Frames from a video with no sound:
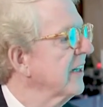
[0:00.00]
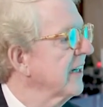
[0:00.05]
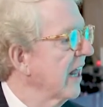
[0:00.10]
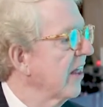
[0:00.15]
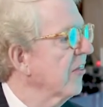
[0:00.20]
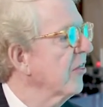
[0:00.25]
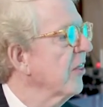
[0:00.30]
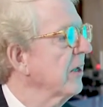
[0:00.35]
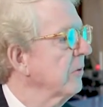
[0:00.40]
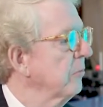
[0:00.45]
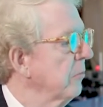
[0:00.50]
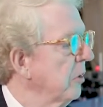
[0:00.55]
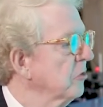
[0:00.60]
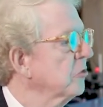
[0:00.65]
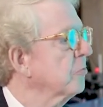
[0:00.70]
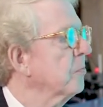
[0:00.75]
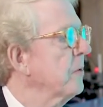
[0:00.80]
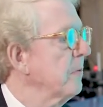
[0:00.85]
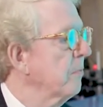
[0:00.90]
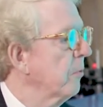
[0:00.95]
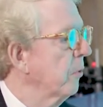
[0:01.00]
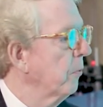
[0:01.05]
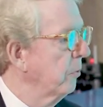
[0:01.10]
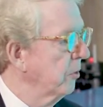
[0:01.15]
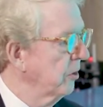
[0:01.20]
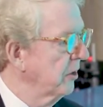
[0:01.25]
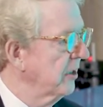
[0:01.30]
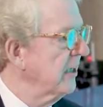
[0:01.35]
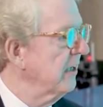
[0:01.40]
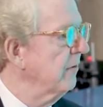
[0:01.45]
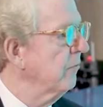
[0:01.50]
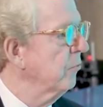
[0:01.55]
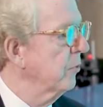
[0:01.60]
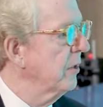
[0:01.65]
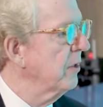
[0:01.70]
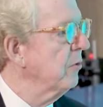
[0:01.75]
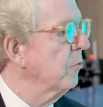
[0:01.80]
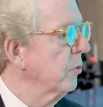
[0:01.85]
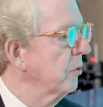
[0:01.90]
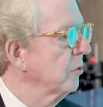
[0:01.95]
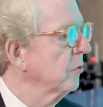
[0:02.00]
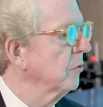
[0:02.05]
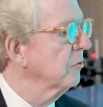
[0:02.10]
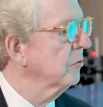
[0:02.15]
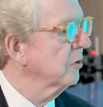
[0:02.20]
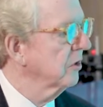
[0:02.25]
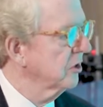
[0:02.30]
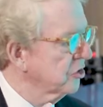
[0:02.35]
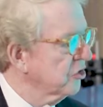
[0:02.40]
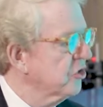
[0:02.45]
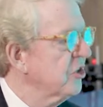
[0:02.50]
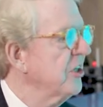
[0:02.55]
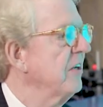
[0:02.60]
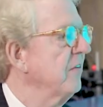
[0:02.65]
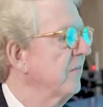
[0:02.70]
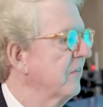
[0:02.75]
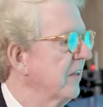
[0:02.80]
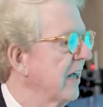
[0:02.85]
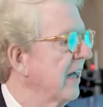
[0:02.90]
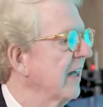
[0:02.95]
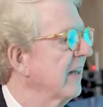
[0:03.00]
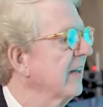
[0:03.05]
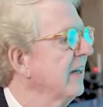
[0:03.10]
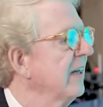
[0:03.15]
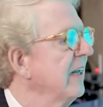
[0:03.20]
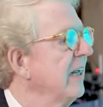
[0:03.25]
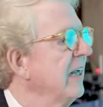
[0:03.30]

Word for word: And I think most people believe we will achieve that.